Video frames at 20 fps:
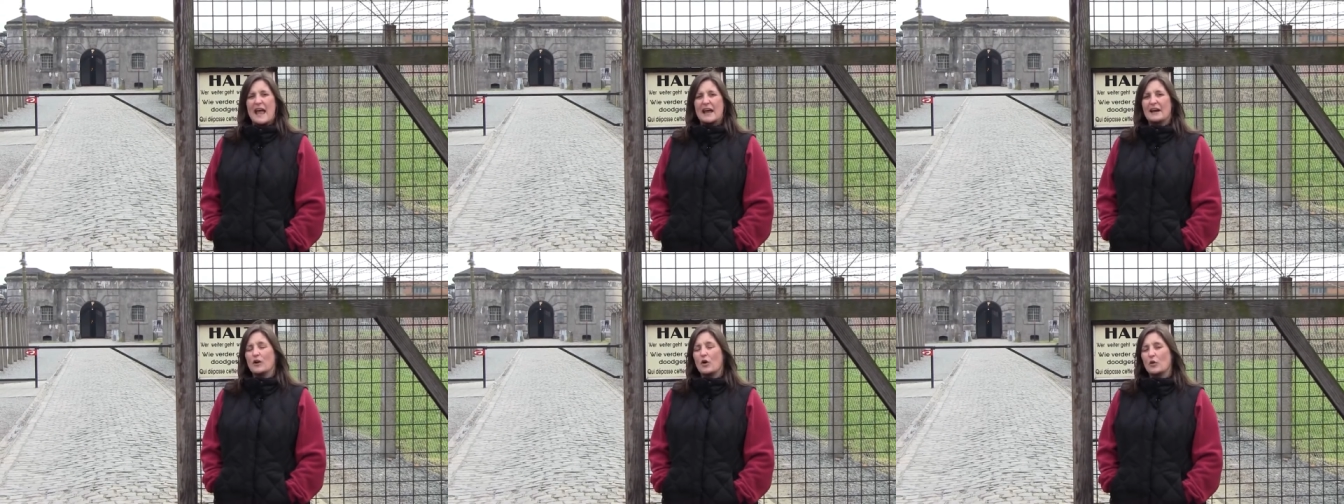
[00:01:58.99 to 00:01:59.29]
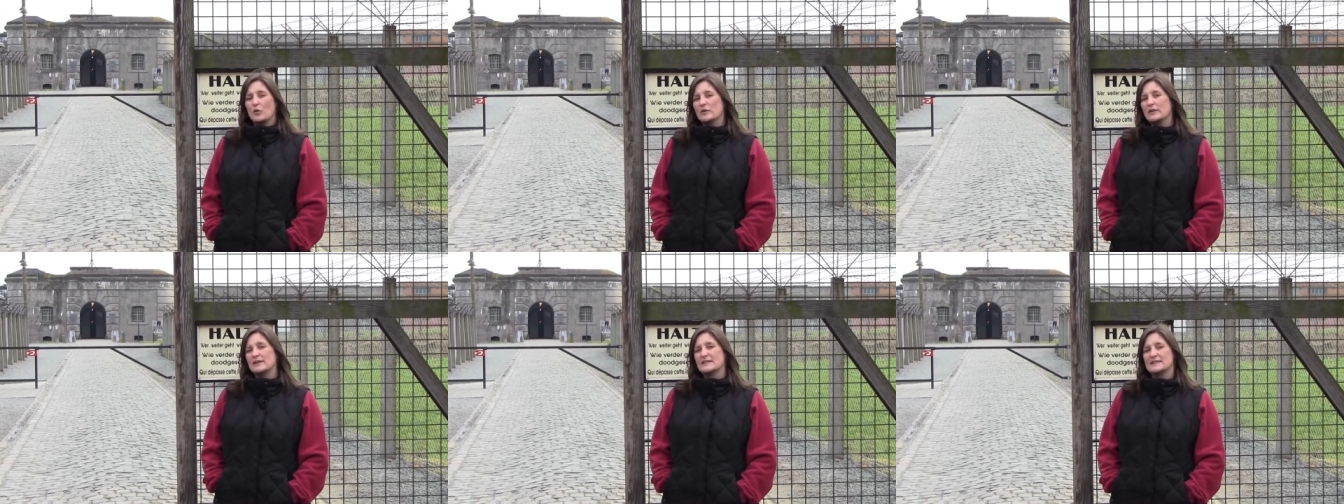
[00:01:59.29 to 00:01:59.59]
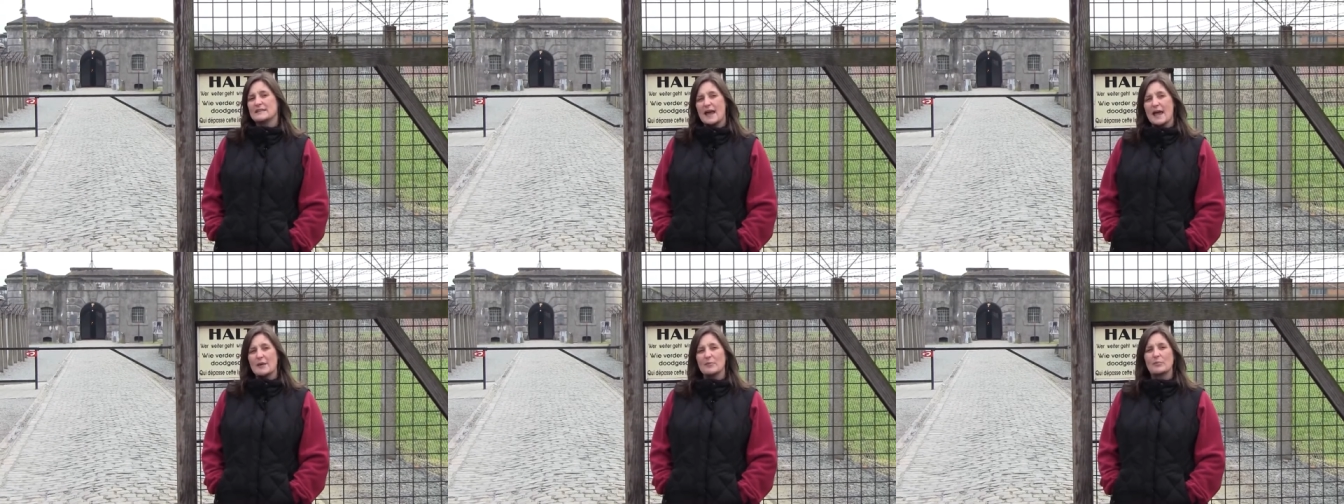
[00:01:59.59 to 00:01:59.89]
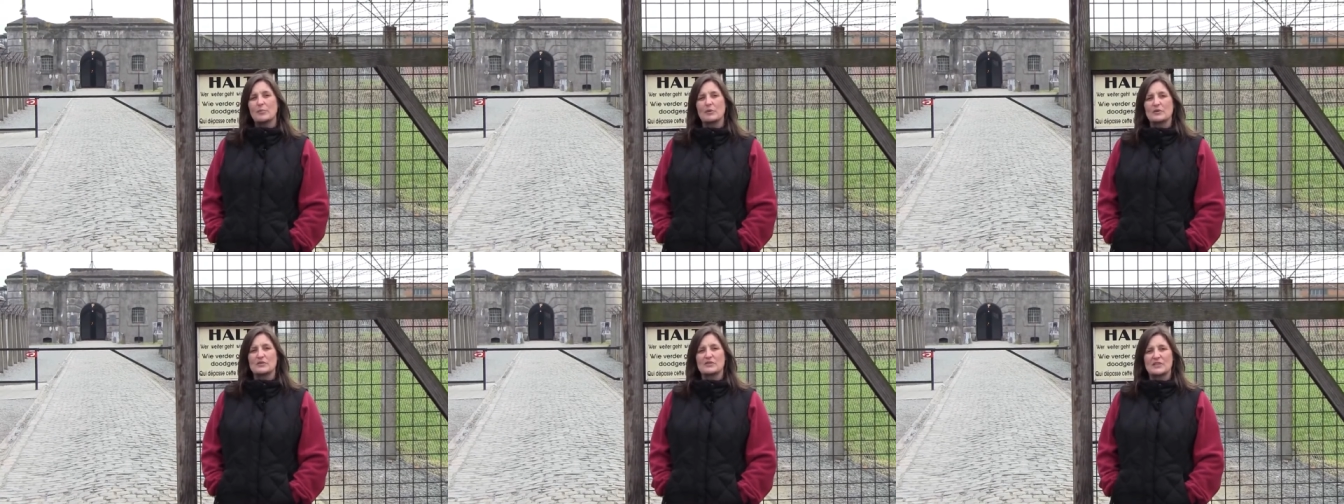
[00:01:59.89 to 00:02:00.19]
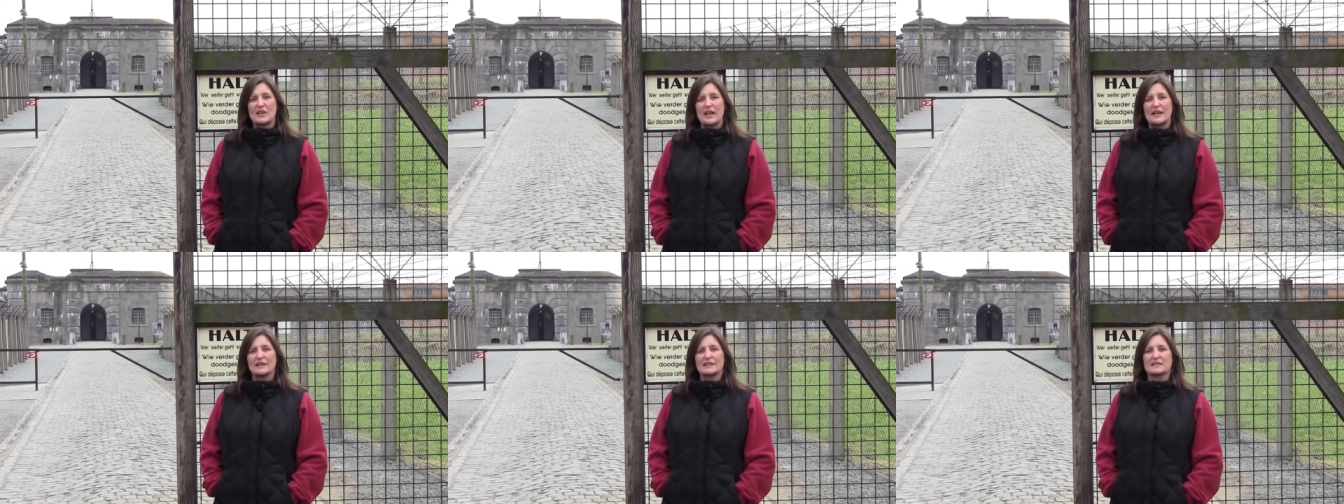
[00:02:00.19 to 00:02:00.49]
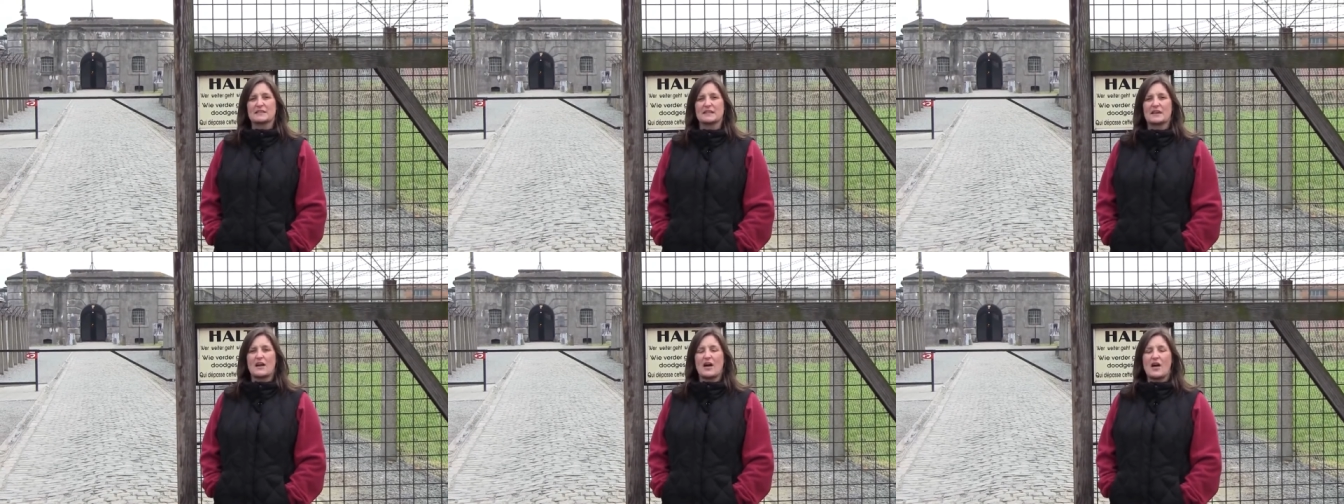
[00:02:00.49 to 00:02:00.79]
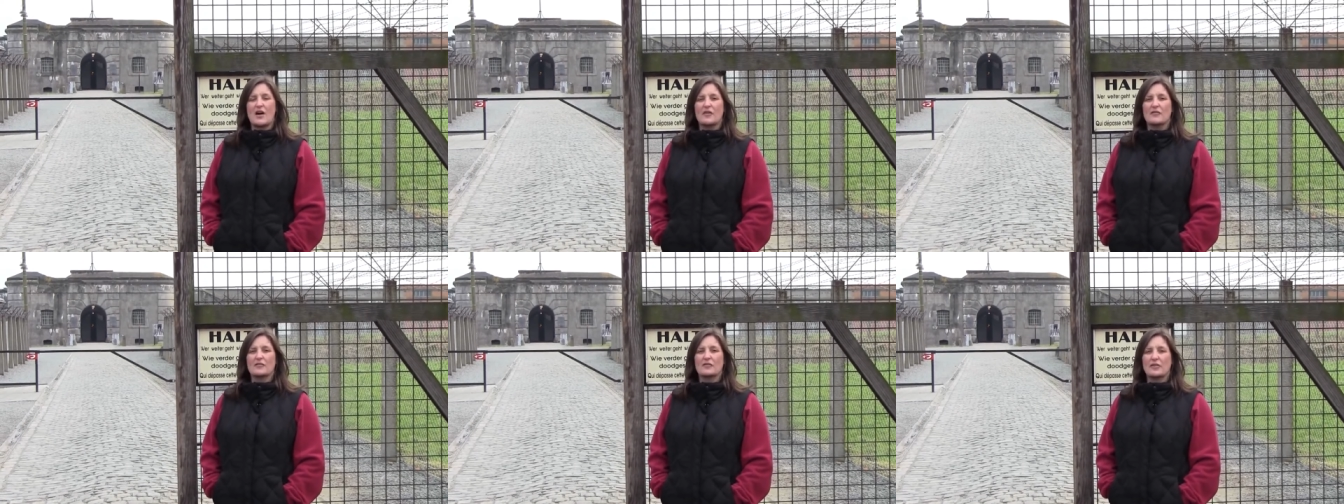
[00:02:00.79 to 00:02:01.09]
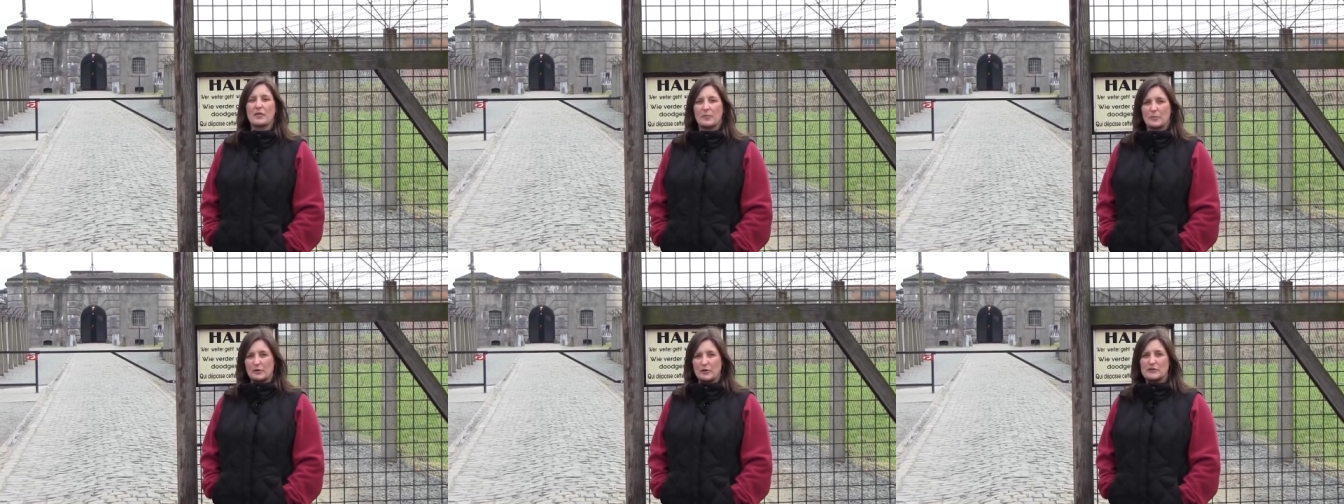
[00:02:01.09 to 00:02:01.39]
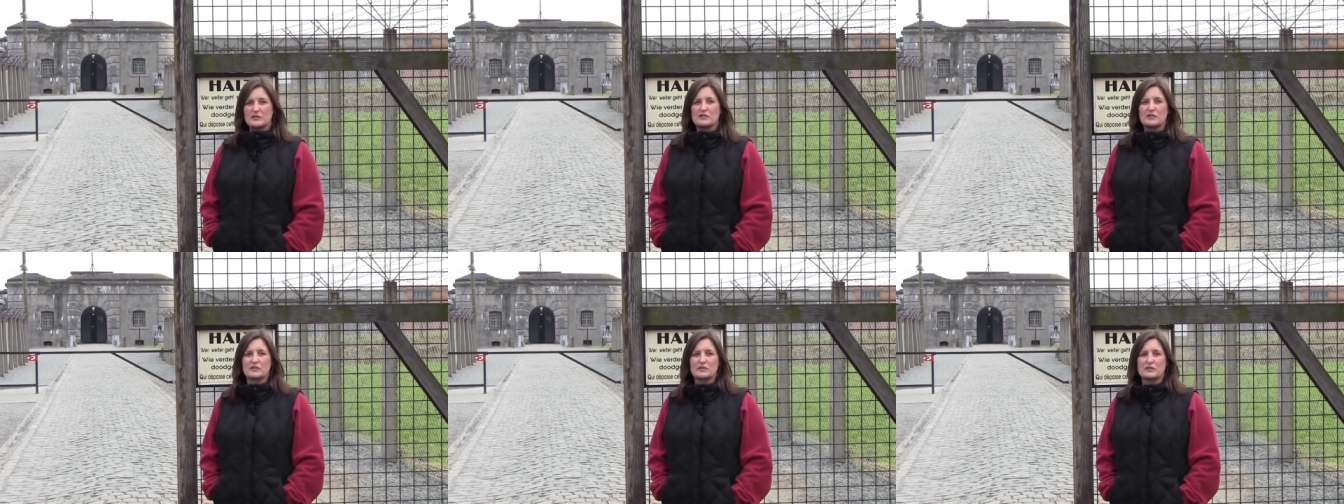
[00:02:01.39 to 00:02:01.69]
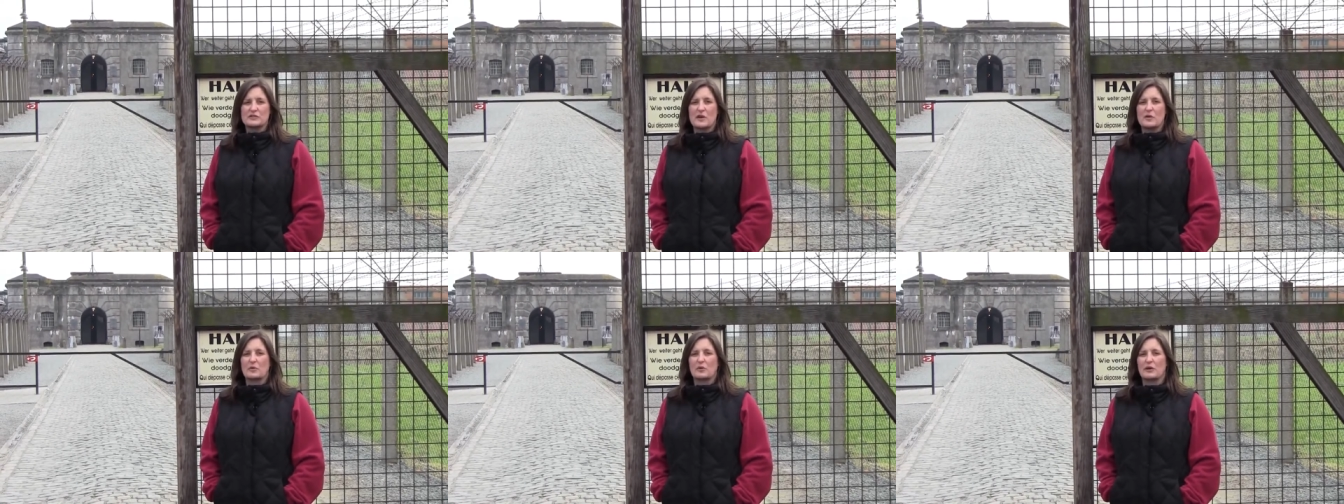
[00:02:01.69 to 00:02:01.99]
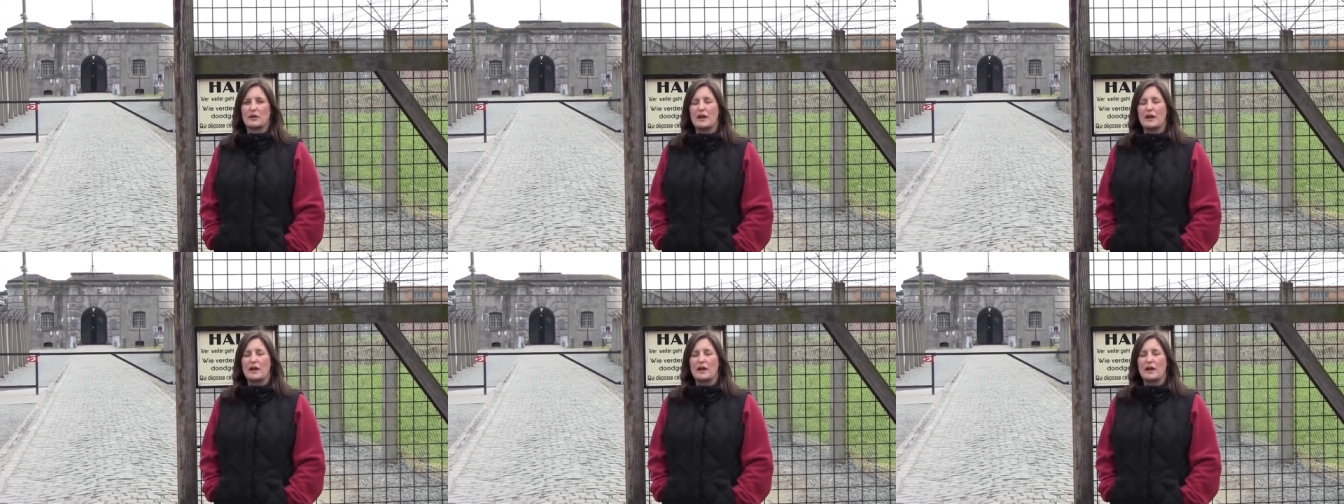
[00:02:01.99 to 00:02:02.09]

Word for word: and only 10% of the prisoners that